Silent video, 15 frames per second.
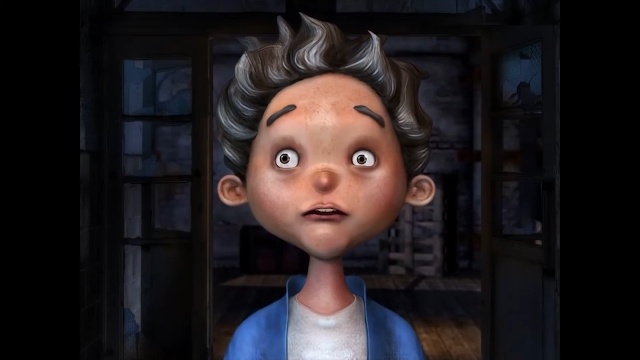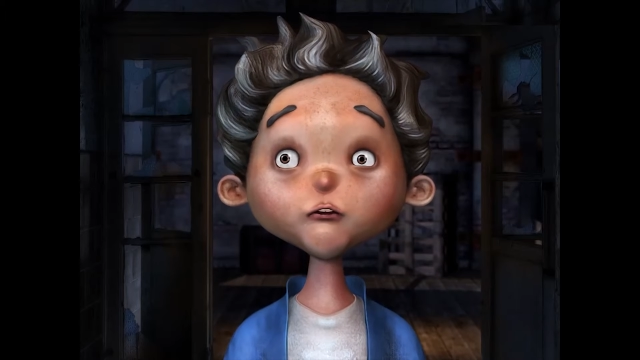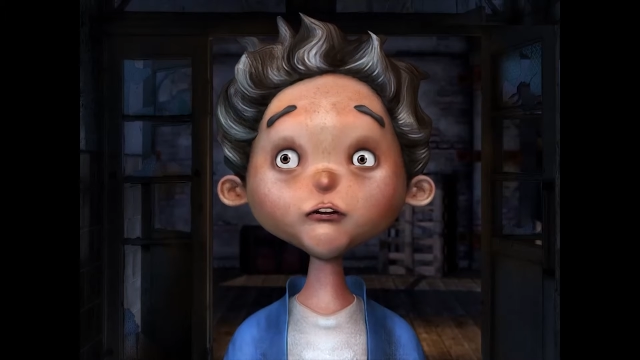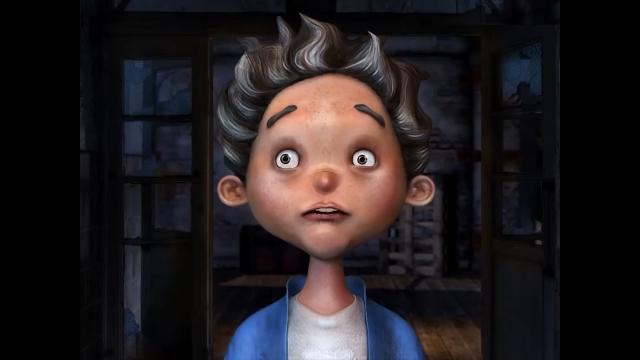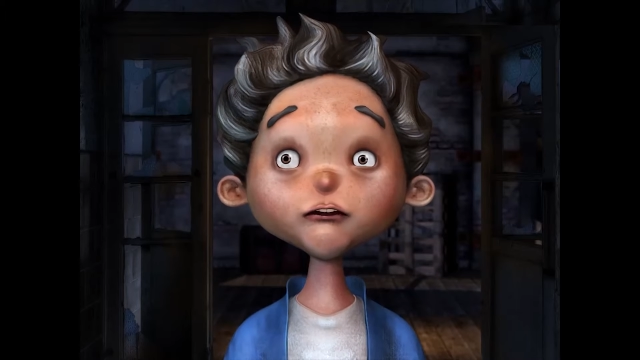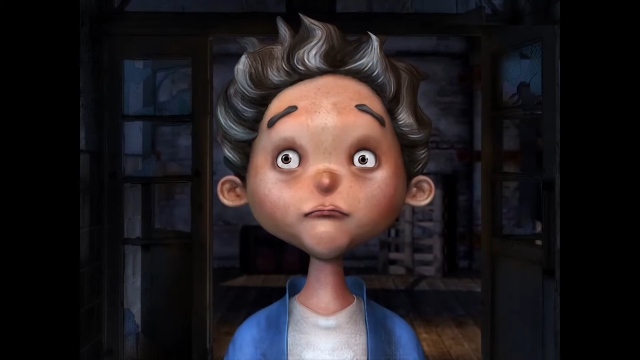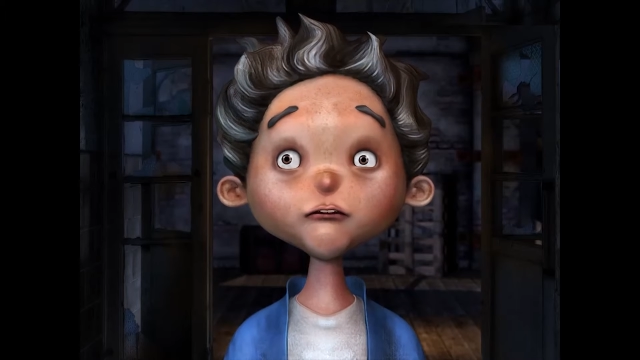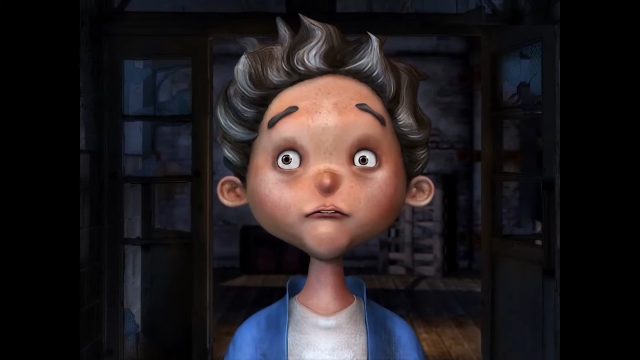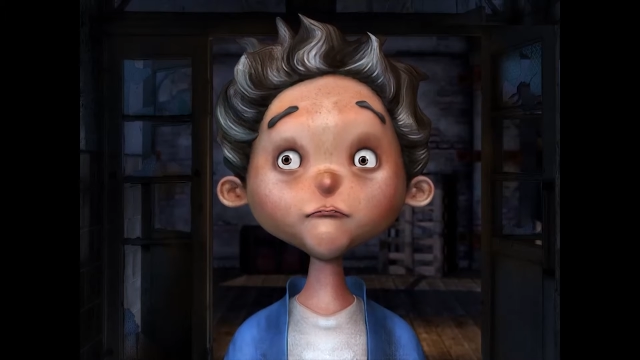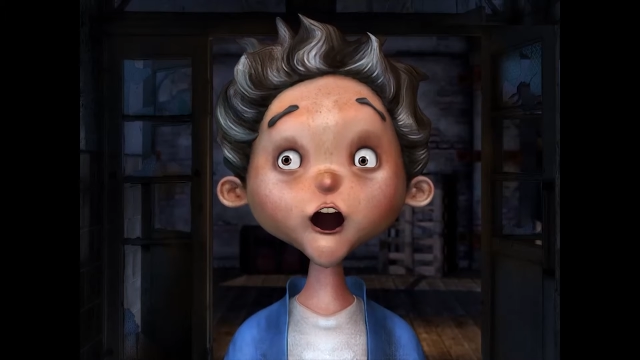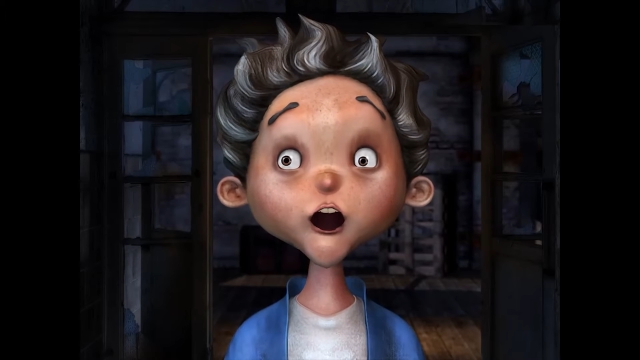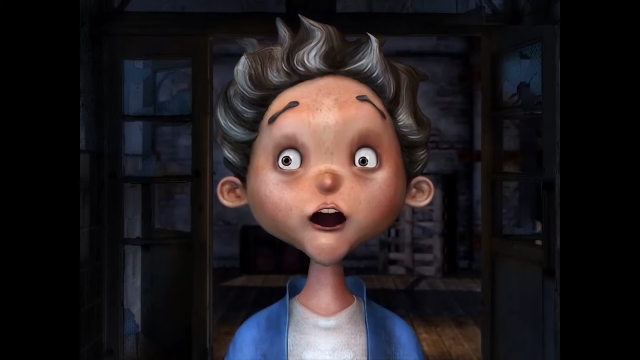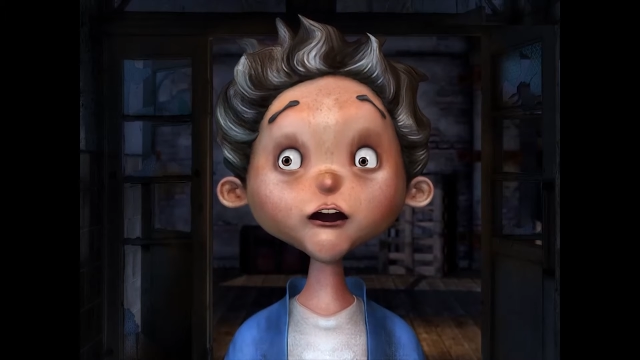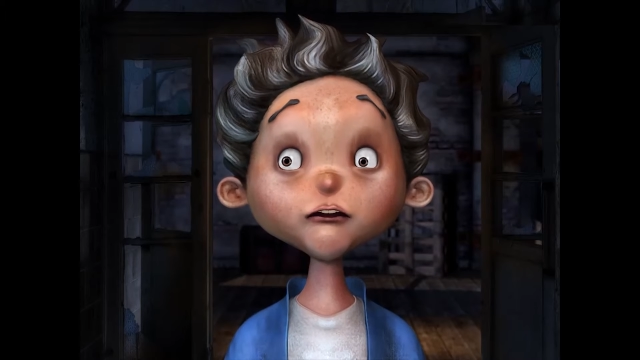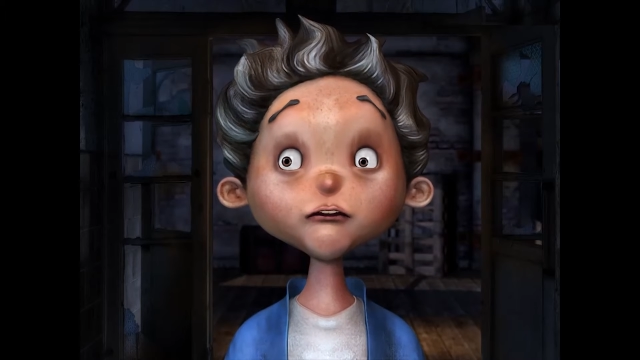and see what
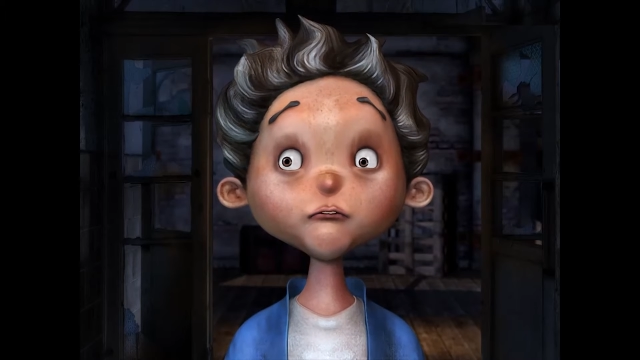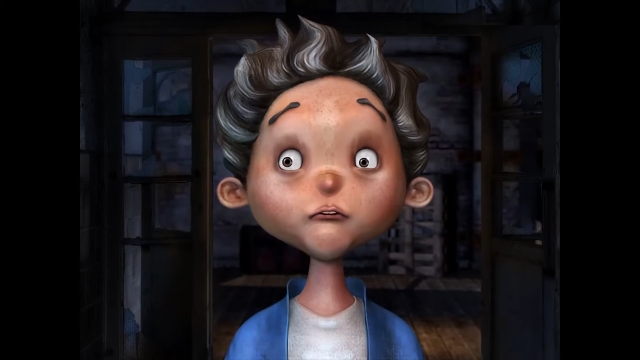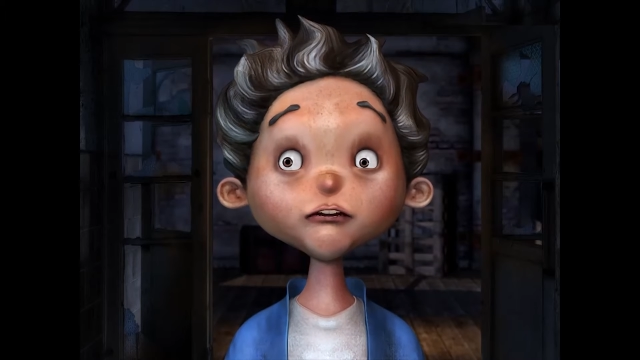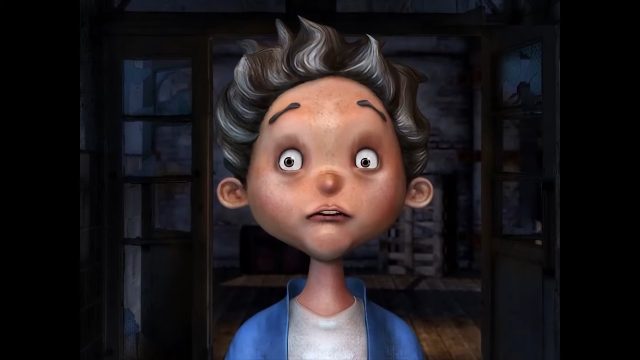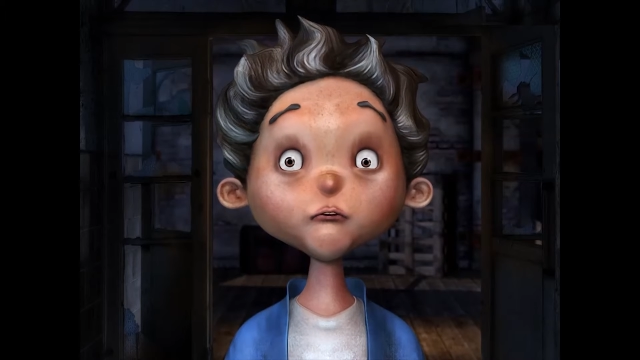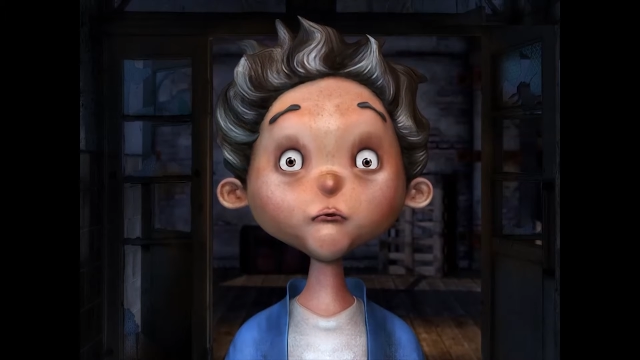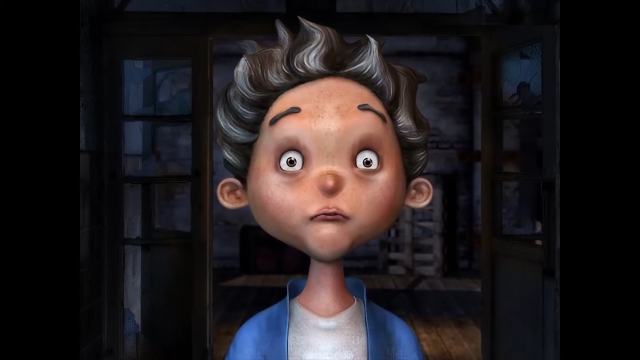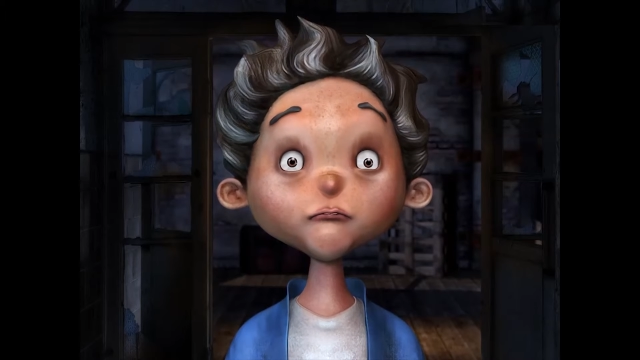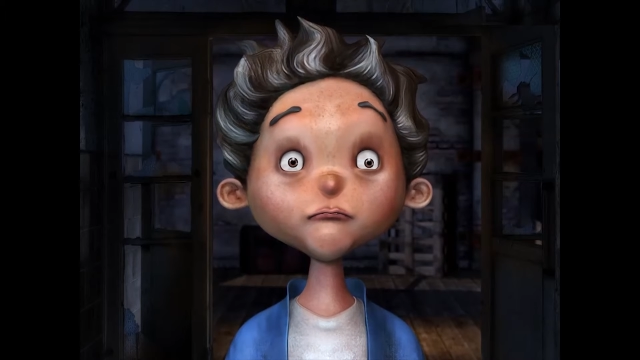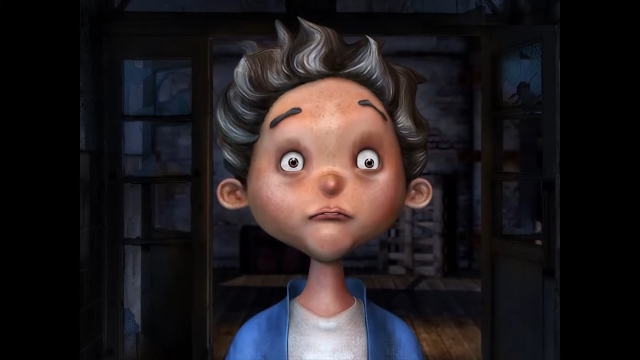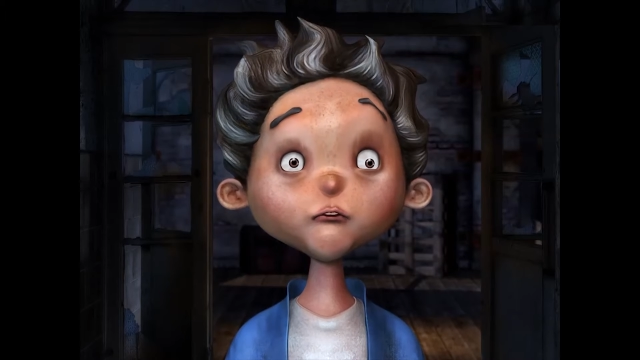thou wilt see."